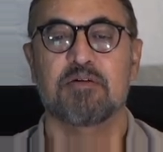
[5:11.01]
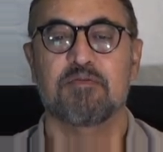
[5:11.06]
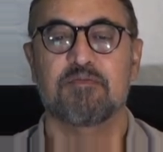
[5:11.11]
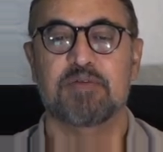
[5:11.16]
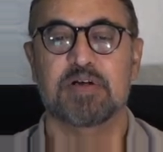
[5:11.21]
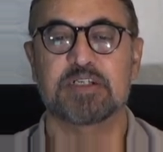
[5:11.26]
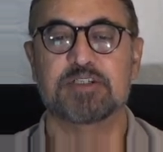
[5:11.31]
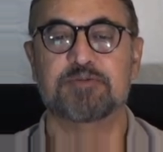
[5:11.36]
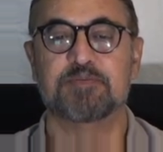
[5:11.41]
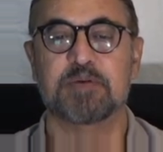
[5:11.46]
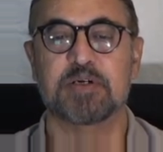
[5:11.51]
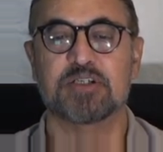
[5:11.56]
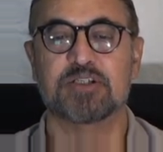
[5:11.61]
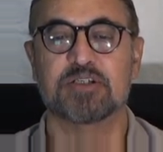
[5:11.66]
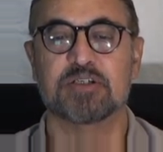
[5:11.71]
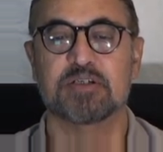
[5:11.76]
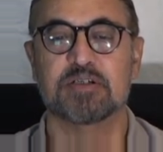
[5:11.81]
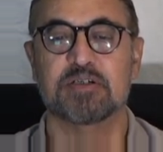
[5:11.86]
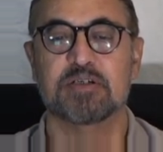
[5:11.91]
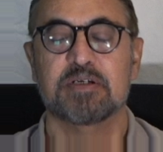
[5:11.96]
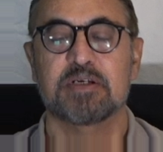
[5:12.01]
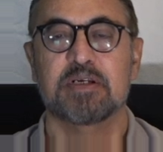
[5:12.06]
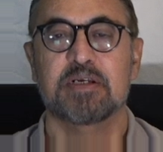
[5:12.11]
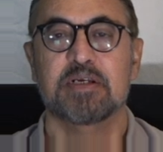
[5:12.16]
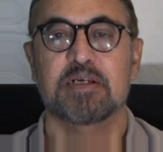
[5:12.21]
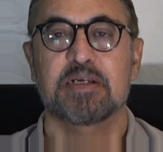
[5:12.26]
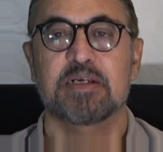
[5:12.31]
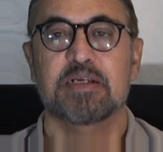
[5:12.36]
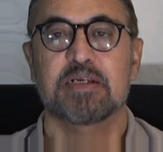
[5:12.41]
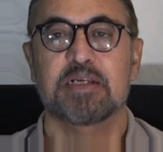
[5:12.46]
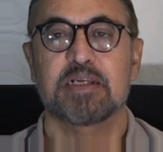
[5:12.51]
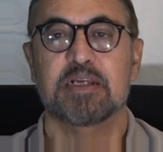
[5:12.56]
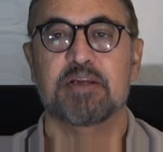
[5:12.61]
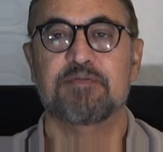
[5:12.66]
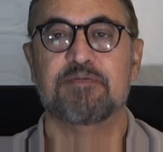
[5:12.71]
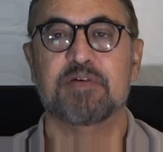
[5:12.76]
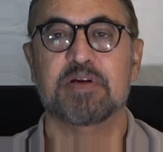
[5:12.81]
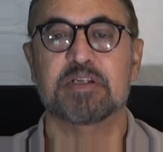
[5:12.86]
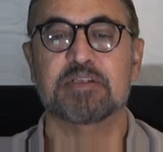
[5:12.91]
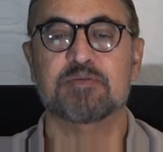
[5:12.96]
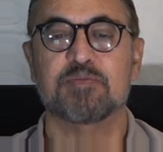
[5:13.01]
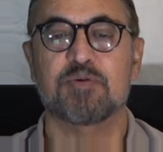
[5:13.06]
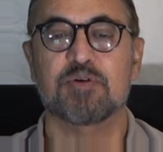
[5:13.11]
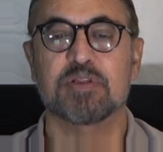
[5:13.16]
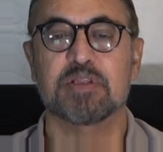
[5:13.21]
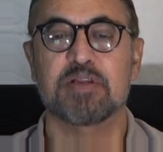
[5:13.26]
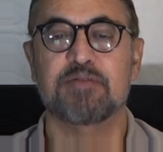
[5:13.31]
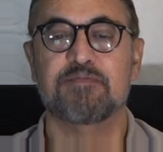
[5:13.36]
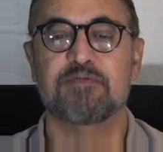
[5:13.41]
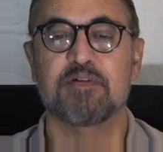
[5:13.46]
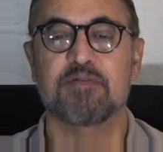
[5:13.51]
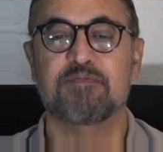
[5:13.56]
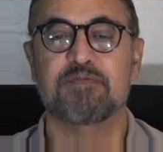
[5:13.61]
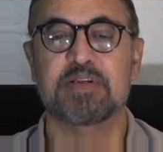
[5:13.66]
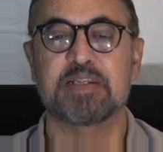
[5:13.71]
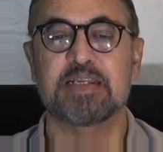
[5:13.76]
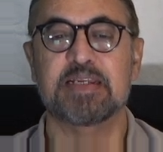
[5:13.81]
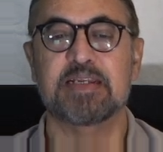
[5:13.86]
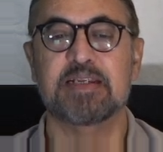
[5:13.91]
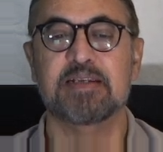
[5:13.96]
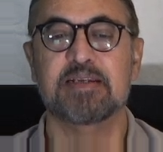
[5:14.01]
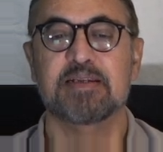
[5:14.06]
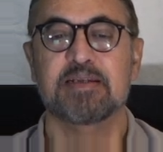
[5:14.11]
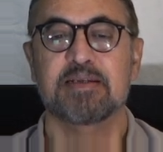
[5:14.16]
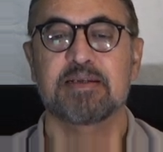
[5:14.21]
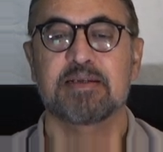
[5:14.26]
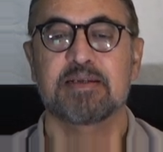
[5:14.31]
wedge pressure. If it is more than 15,